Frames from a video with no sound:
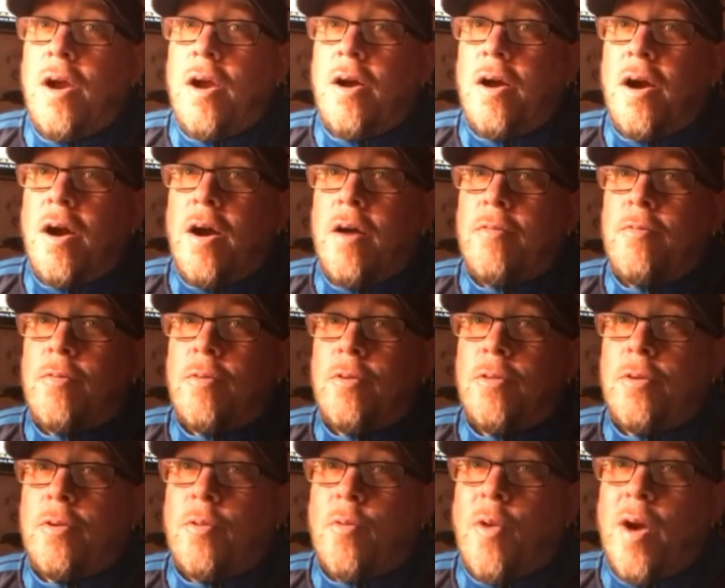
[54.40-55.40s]
Uh, for
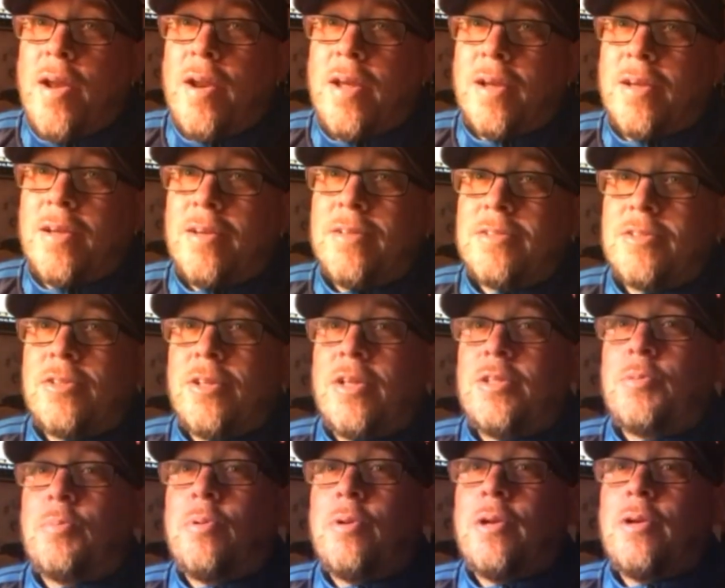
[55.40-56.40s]
their wedding. So
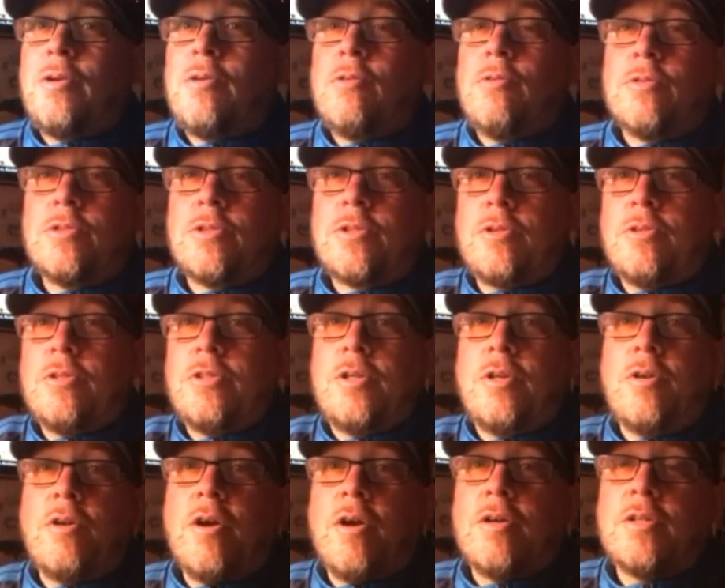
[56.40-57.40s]
that's pretty cool.
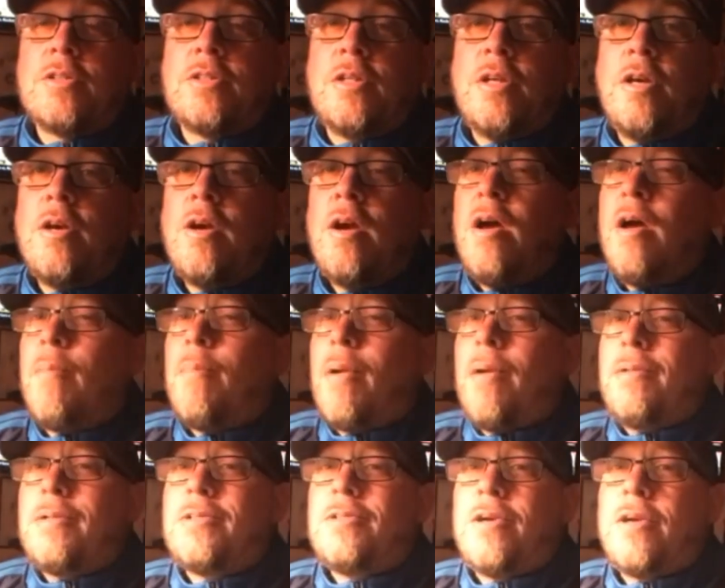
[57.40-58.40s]
Sergio Garcia
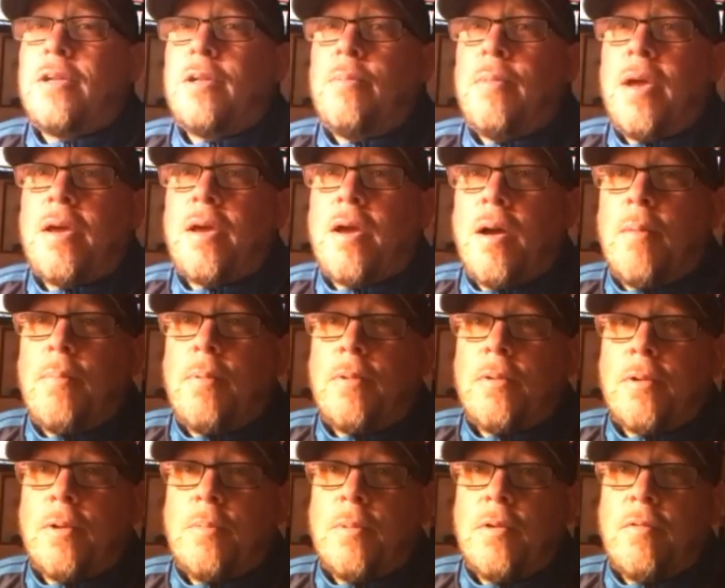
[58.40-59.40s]
probably trying to make up a
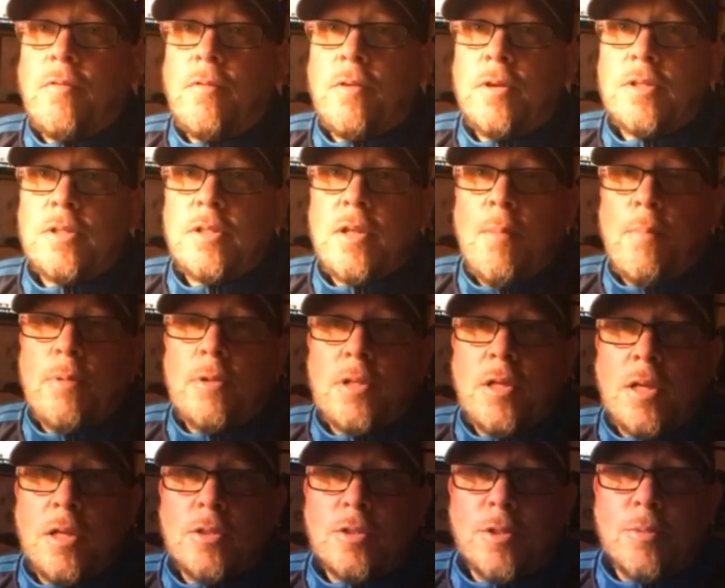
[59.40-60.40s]
little bit for his temper
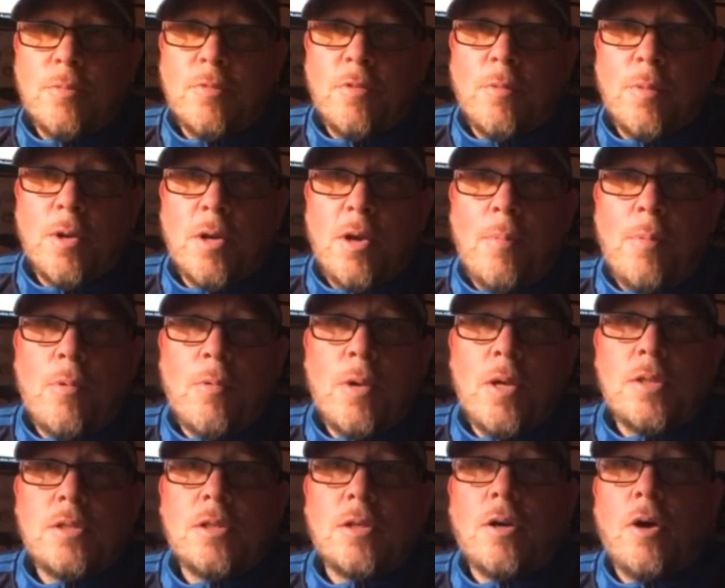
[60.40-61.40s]
tantrum from a couple
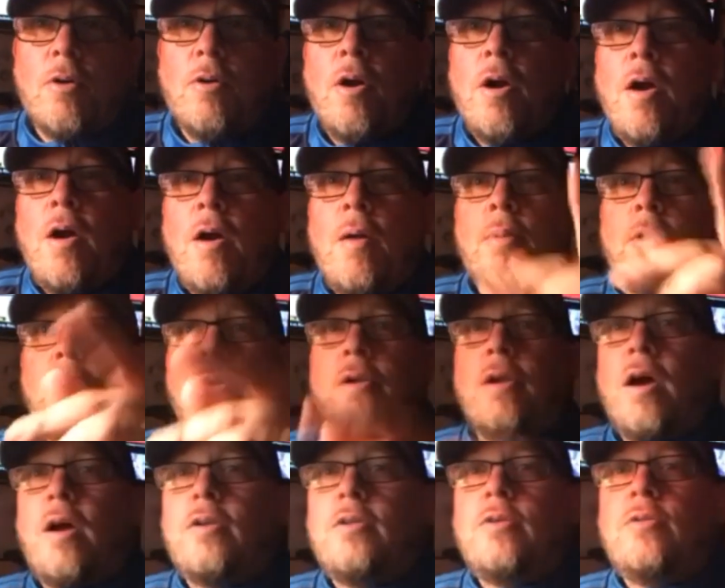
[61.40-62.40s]
weeks ago. But good
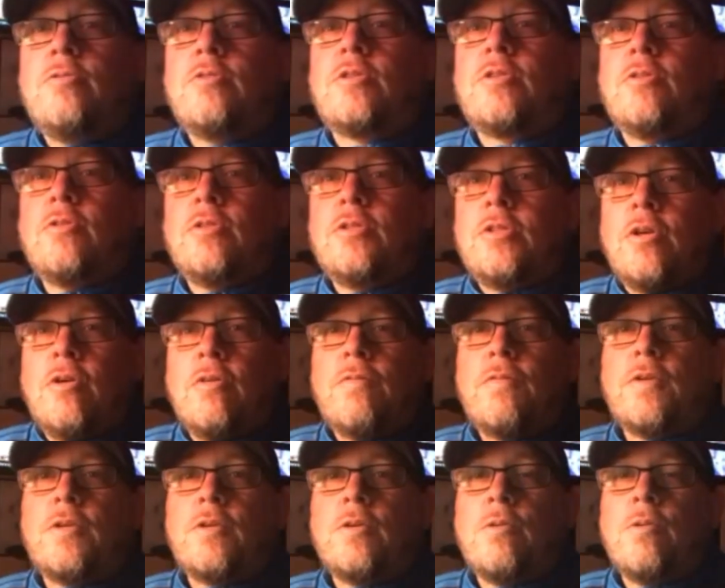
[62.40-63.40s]
on you, Sergio,
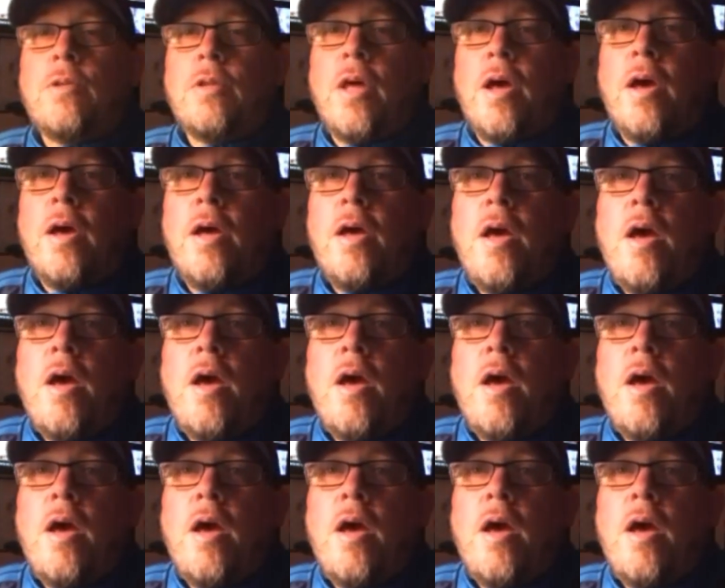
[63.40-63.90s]
for doing that.